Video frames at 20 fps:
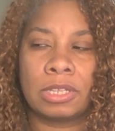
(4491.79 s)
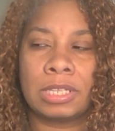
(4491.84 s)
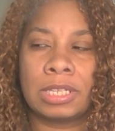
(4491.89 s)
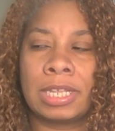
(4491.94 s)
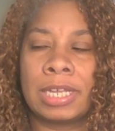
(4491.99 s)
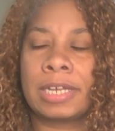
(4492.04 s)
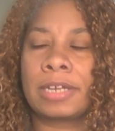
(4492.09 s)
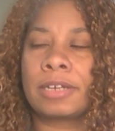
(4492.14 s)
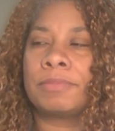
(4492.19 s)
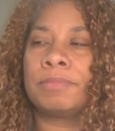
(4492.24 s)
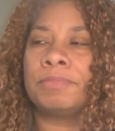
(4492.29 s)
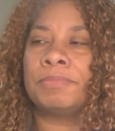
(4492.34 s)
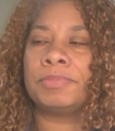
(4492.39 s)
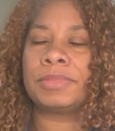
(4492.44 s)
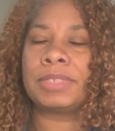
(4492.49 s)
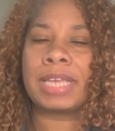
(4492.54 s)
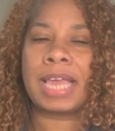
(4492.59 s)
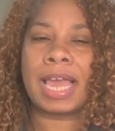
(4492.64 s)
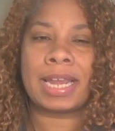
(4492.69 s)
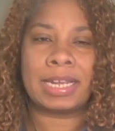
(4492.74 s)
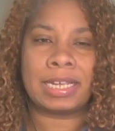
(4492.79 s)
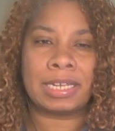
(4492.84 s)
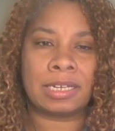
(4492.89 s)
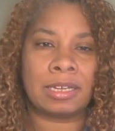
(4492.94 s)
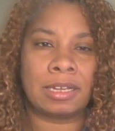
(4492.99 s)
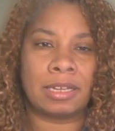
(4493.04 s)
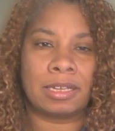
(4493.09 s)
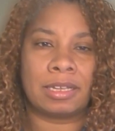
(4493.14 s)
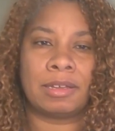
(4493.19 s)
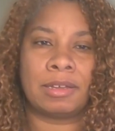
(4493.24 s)
like getting
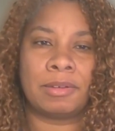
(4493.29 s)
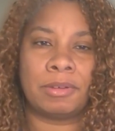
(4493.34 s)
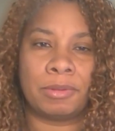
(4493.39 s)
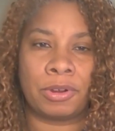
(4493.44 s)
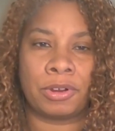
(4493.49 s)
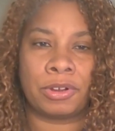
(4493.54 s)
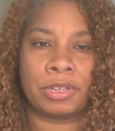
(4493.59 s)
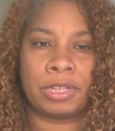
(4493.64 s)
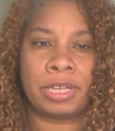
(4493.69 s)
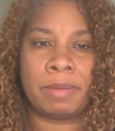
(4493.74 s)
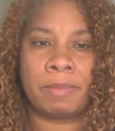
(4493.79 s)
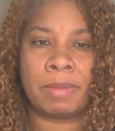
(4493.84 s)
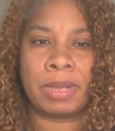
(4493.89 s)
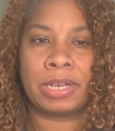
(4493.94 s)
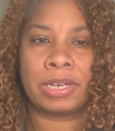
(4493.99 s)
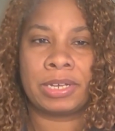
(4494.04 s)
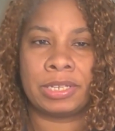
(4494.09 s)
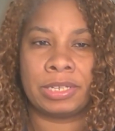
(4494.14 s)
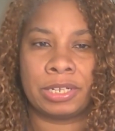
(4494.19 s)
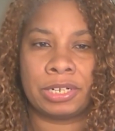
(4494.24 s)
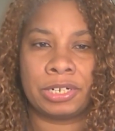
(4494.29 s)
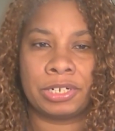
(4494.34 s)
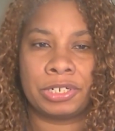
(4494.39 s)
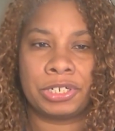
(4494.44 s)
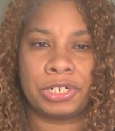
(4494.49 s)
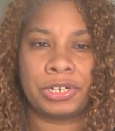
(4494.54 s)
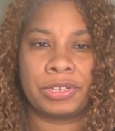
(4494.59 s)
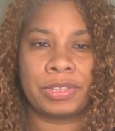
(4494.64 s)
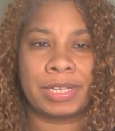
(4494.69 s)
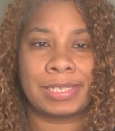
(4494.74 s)
early American
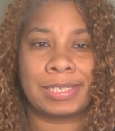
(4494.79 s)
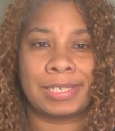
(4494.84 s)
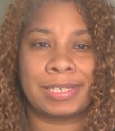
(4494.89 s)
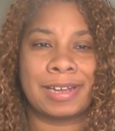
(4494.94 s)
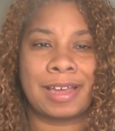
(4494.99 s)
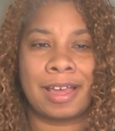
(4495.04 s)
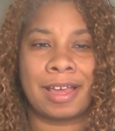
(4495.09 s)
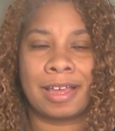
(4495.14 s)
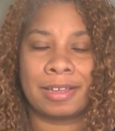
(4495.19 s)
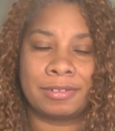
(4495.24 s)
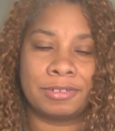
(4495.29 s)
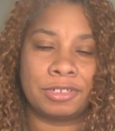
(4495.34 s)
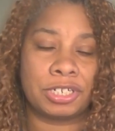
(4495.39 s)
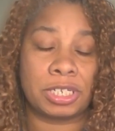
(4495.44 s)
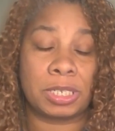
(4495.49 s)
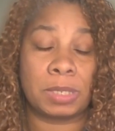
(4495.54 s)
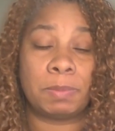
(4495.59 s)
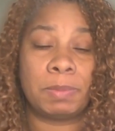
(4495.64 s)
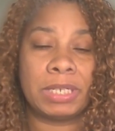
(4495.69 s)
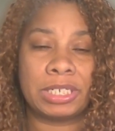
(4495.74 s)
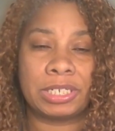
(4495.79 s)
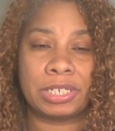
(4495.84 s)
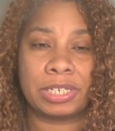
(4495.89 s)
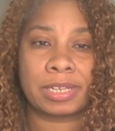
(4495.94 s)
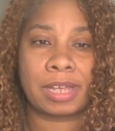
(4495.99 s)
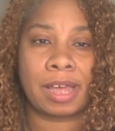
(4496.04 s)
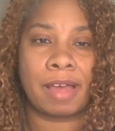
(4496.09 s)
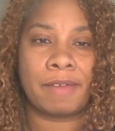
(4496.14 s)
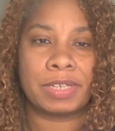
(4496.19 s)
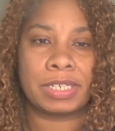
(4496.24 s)
literature that's not just speeches,
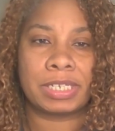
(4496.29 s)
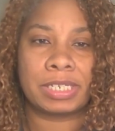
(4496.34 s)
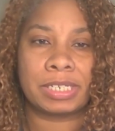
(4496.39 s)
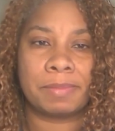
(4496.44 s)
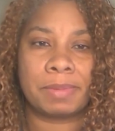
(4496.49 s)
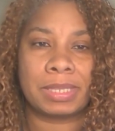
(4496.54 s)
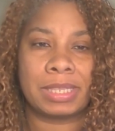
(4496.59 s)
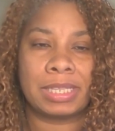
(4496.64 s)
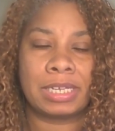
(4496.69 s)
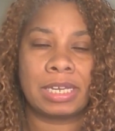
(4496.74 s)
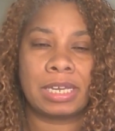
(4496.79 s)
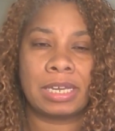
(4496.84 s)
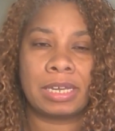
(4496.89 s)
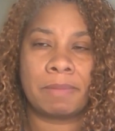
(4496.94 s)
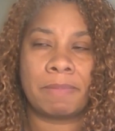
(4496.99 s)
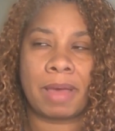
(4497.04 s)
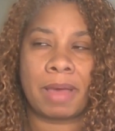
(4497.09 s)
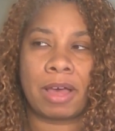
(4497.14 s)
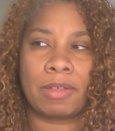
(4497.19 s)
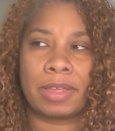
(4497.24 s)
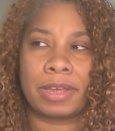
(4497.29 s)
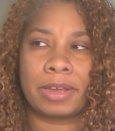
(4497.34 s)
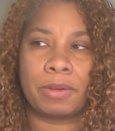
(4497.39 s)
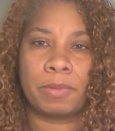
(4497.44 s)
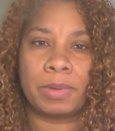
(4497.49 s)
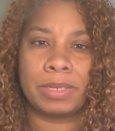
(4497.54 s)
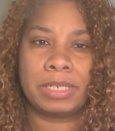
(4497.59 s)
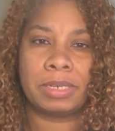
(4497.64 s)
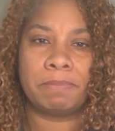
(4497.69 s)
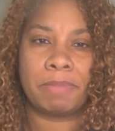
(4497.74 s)
obviously, but thinking about like
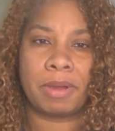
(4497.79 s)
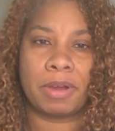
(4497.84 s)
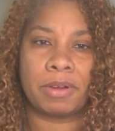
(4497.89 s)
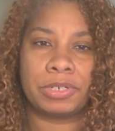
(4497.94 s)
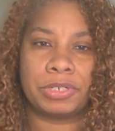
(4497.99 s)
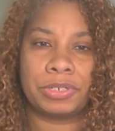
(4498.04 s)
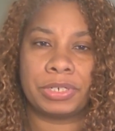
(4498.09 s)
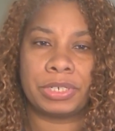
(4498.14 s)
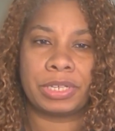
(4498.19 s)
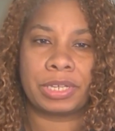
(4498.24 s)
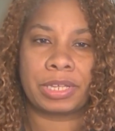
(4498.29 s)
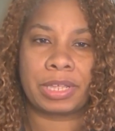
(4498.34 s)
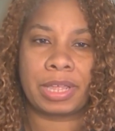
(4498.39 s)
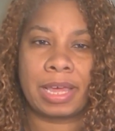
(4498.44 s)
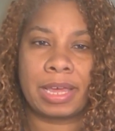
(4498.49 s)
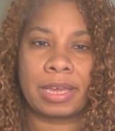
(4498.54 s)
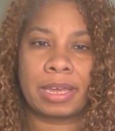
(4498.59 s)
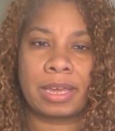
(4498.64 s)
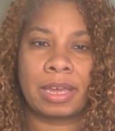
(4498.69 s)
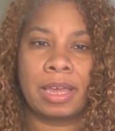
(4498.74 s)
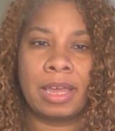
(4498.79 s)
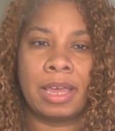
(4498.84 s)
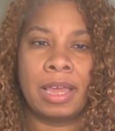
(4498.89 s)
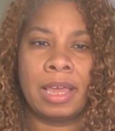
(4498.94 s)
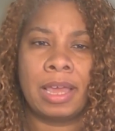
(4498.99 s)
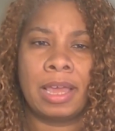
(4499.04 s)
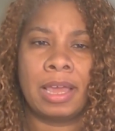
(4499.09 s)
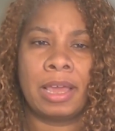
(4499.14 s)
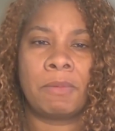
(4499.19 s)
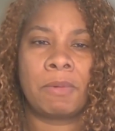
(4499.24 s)
what did poetry look like
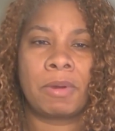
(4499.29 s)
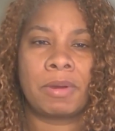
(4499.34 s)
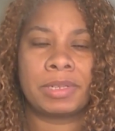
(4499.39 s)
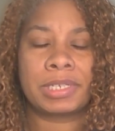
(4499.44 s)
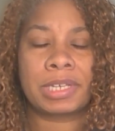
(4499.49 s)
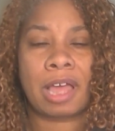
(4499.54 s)
and what was the